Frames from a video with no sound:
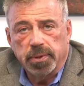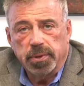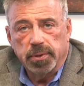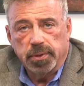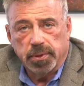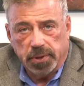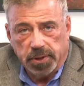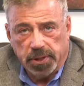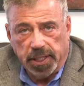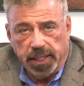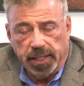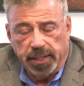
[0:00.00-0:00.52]

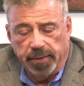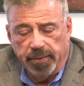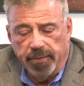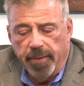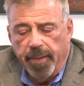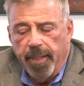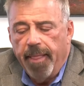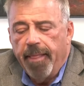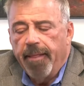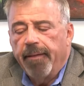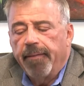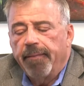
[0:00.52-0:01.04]
okay?
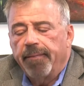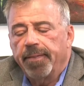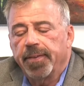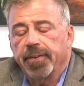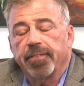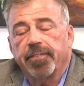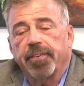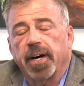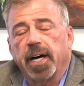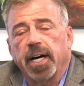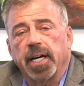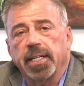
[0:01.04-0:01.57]

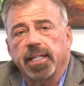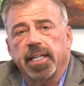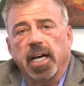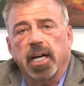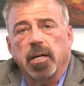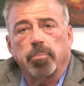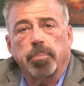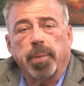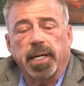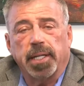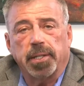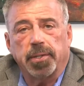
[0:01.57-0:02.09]
Divide
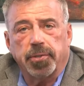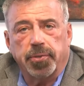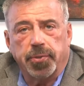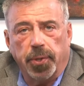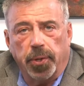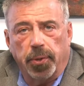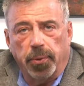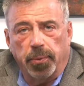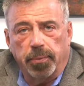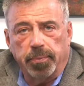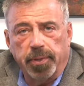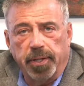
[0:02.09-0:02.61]
that by the
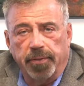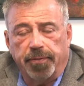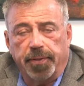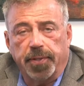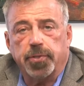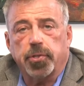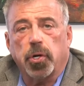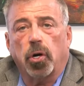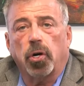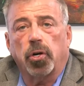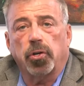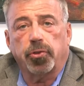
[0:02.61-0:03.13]
zone. If
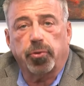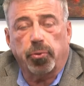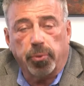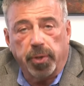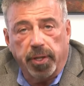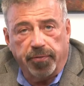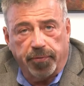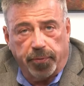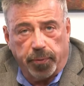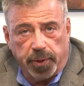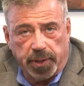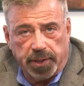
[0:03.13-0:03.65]
it's
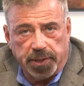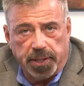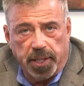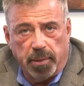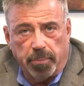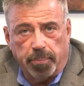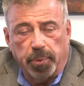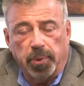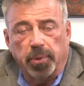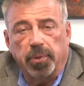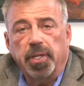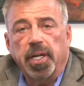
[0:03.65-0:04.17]
R3, for
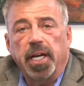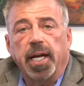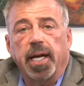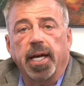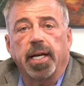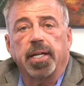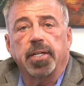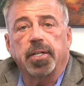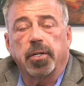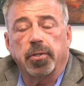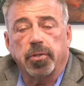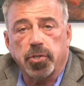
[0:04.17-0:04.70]
example,
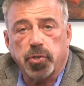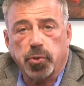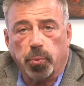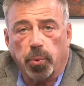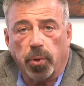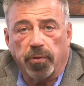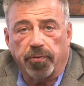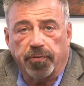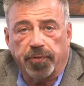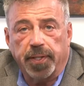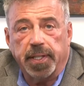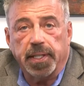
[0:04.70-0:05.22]
800
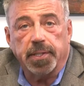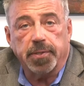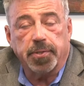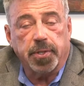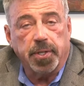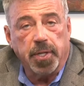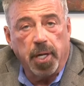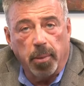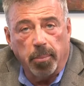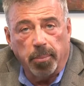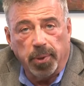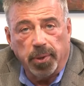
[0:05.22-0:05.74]
square feet is a
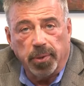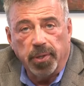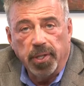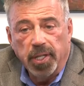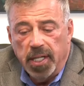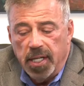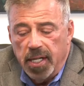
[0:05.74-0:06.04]
number.